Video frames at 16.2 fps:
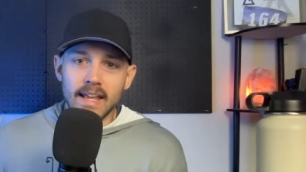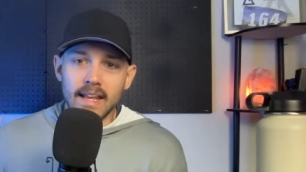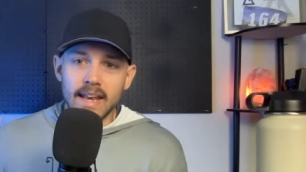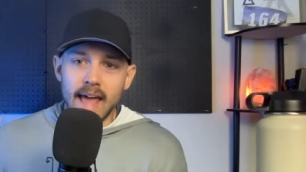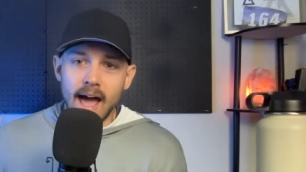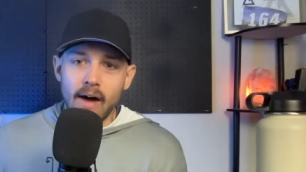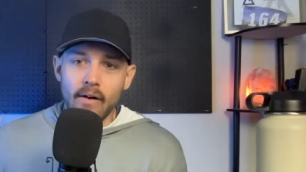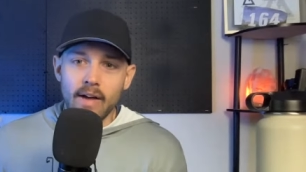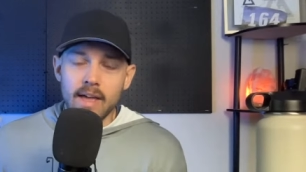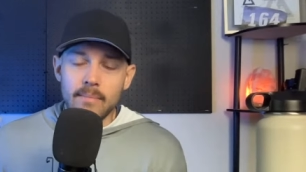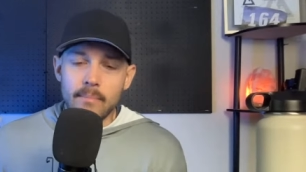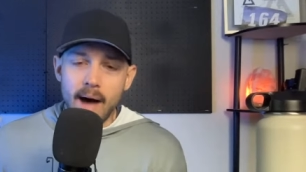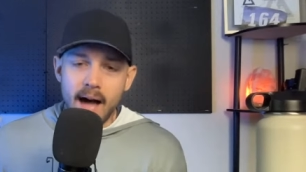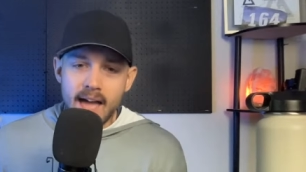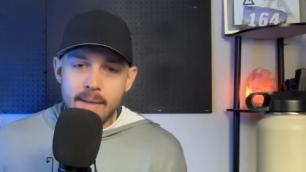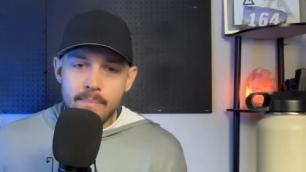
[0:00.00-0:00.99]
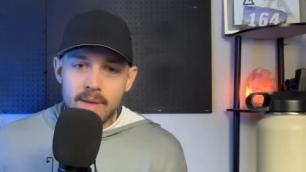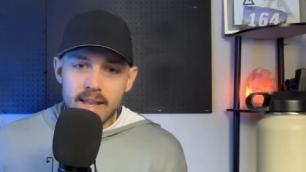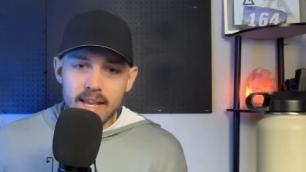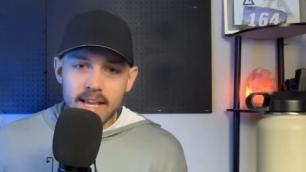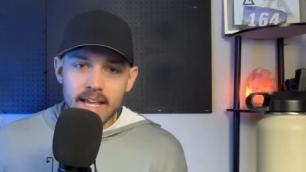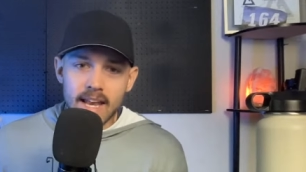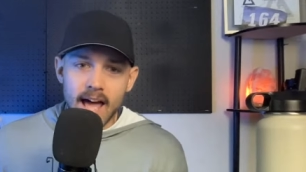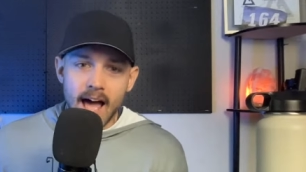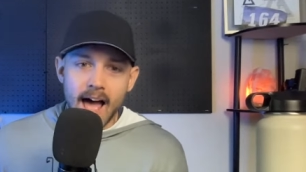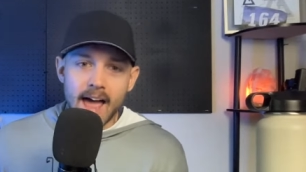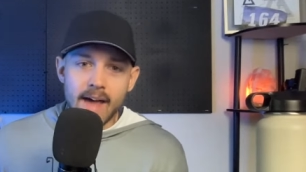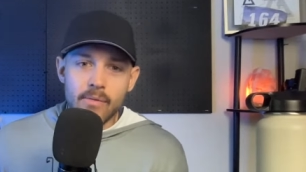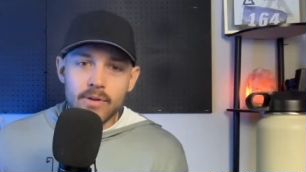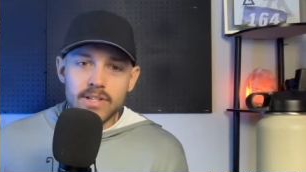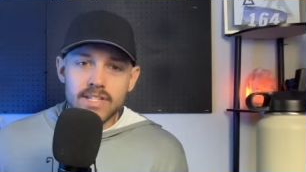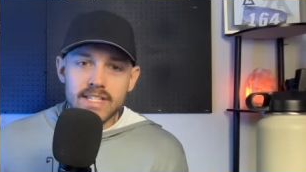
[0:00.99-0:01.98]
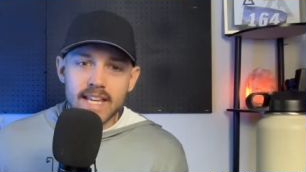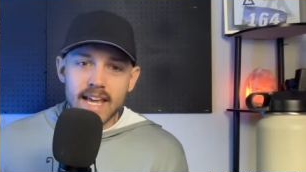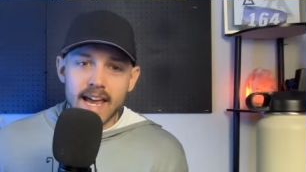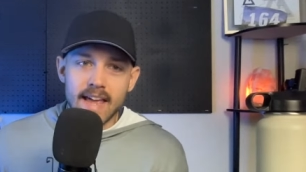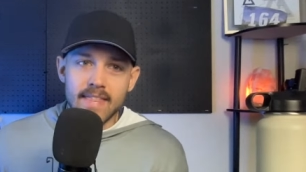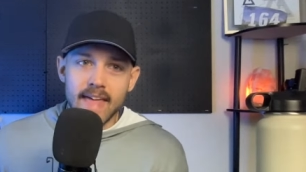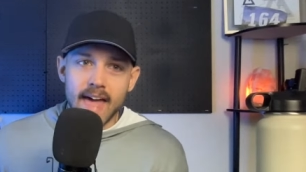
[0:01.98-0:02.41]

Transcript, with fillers: Now, in my opinion, I would say